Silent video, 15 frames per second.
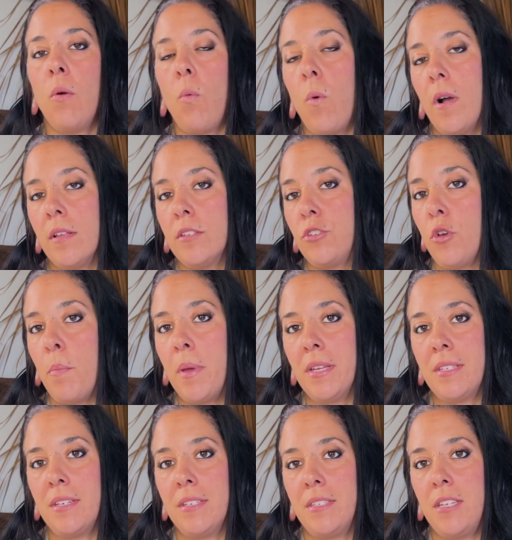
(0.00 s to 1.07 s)
Once your
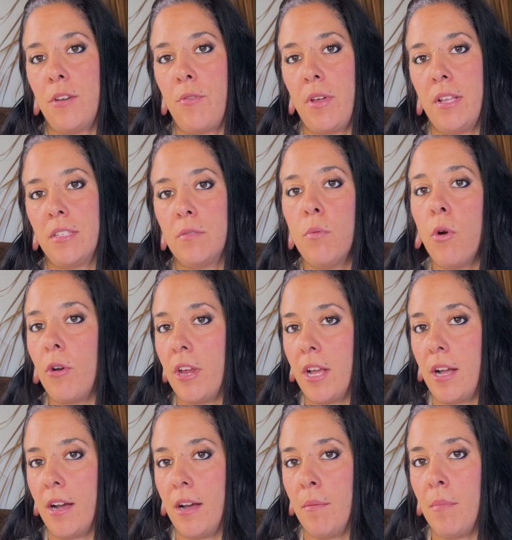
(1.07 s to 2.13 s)
business generates more
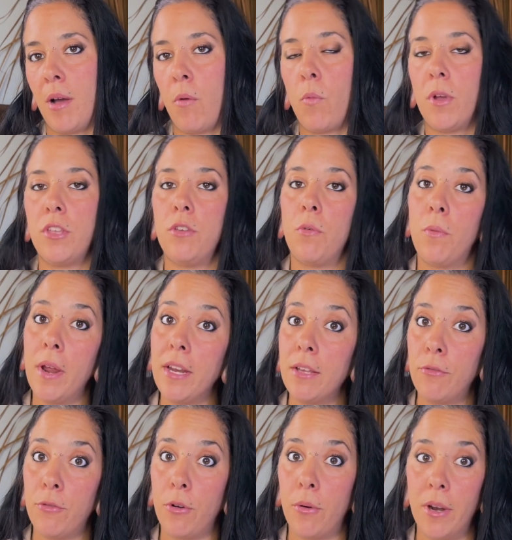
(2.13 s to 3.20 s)
income and when you're ready
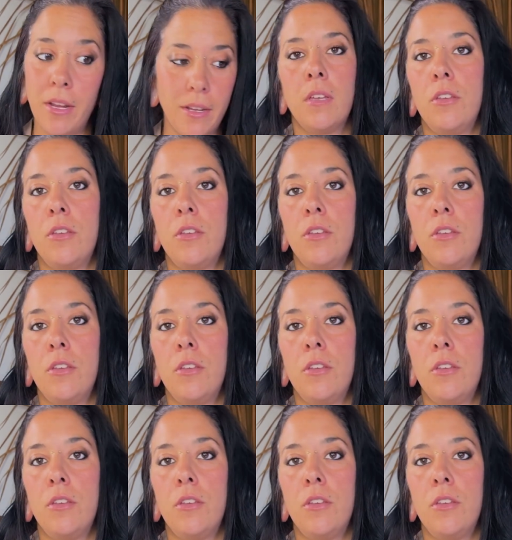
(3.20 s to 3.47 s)
for it,